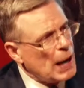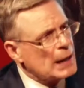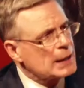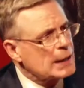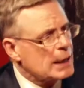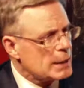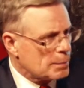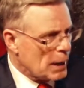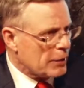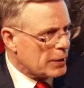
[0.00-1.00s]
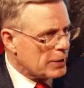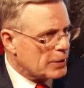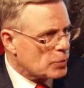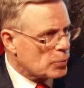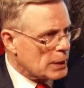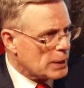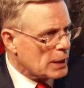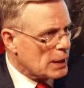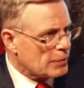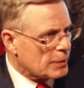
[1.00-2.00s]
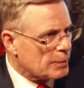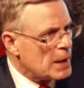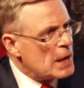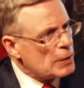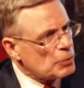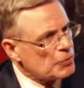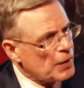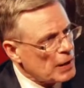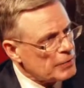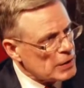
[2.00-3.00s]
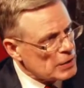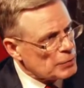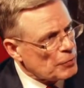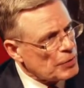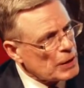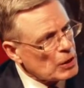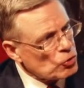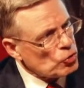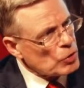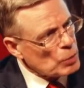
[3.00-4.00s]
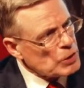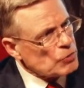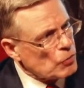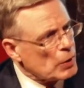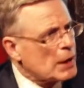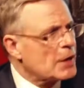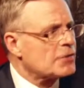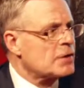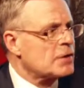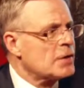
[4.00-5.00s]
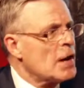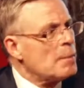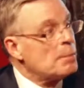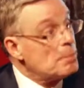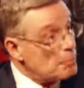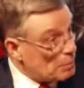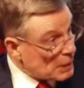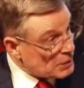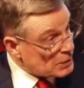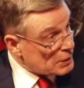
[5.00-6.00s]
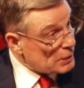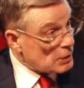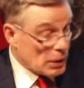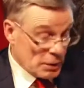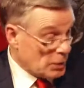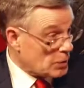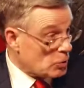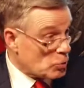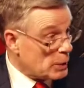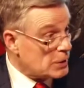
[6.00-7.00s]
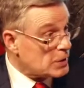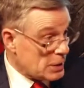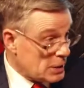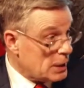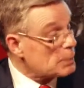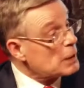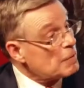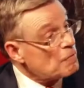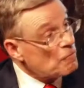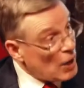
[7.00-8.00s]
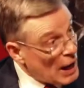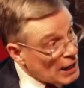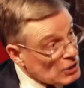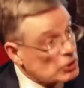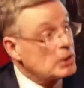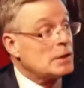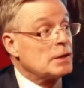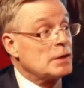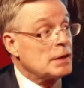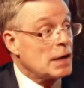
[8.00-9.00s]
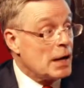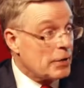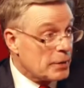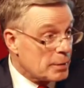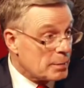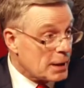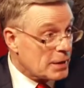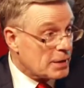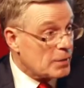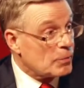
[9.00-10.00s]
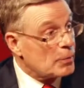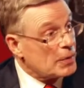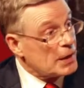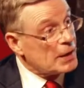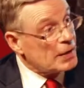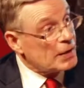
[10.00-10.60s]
and Kate married in 2011. It was 5 years before they actually went to Royal Ascot. Mm-hmm. But not until 2016, but in fact, Harry and Meghan were there